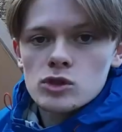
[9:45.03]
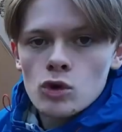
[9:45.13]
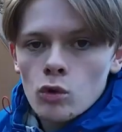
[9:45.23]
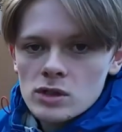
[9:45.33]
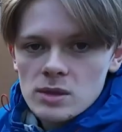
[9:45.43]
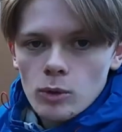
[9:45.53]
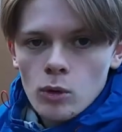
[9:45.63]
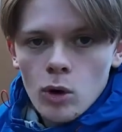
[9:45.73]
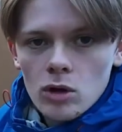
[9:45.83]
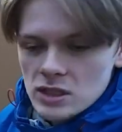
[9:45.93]
most noticeable
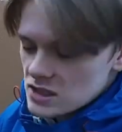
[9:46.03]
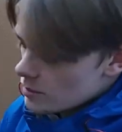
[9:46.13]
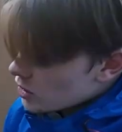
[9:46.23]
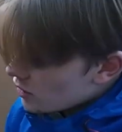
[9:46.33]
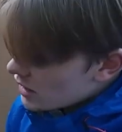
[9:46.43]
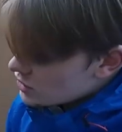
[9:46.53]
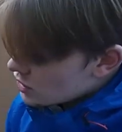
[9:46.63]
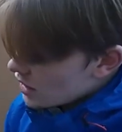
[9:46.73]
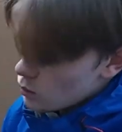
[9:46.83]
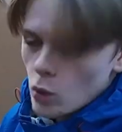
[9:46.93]
qualities about the
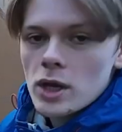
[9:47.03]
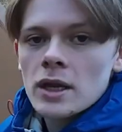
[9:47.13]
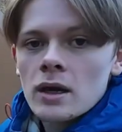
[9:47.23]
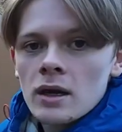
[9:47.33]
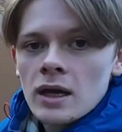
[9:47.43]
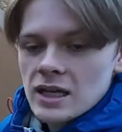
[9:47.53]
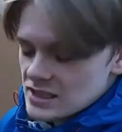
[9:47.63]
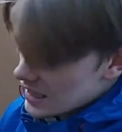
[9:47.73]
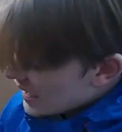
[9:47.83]
Lanshan 1 is the